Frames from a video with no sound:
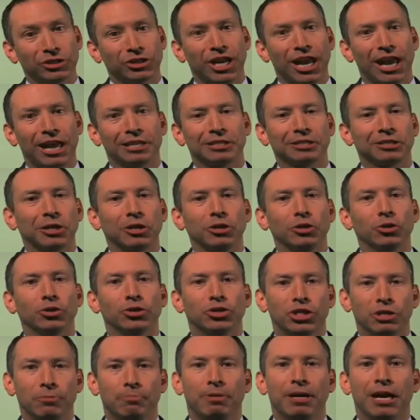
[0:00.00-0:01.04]
case, your
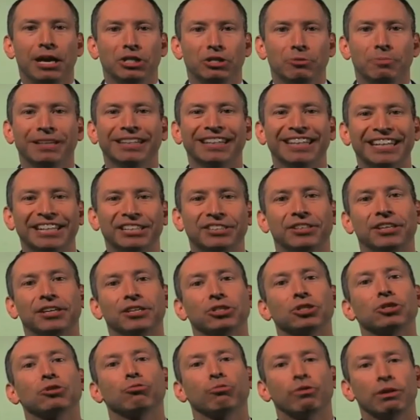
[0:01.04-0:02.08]
GPA should be listed
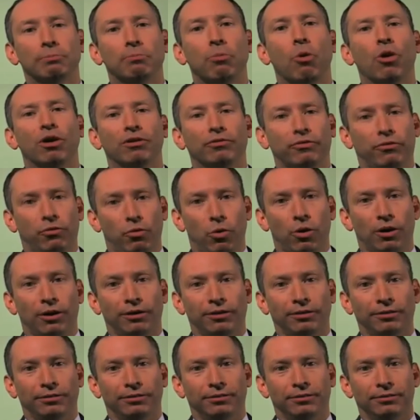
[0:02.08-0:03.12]
as 3.4.
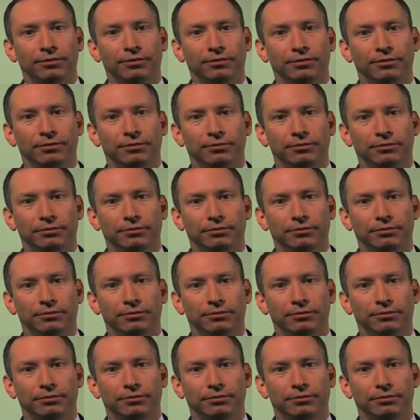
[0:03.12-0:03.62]
So there you